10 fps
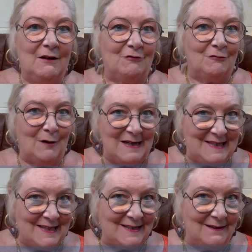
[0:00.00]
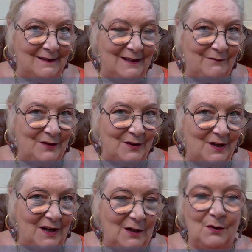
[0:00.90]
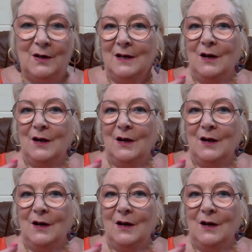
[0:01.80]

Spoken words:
Rising Sign in Virgo,